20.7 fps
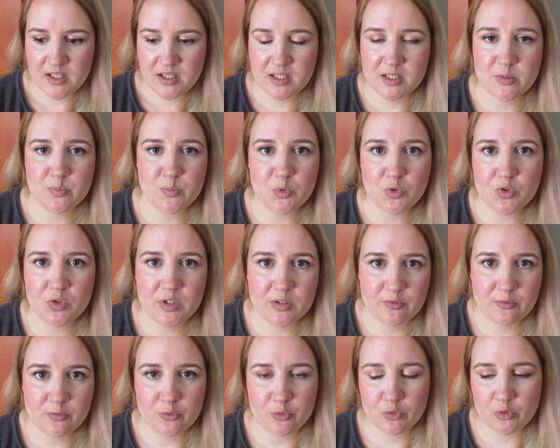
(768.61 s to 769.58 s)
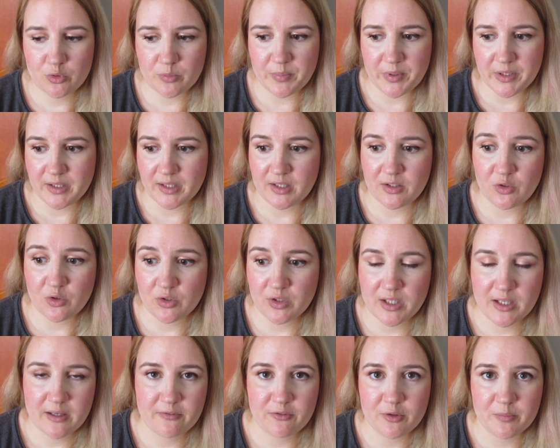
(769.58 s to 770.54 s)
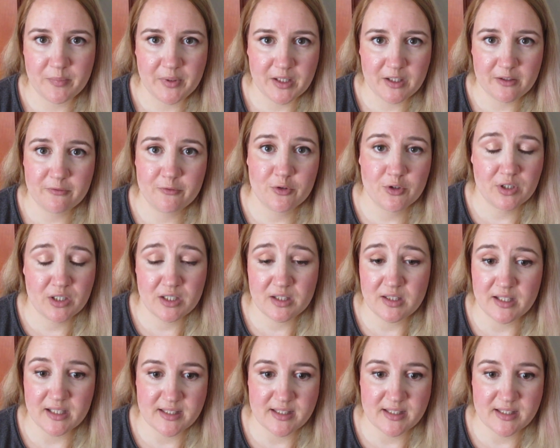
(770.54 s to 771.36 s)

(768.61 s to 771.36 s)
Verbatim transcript: it's beautiful but I don't have the money for it,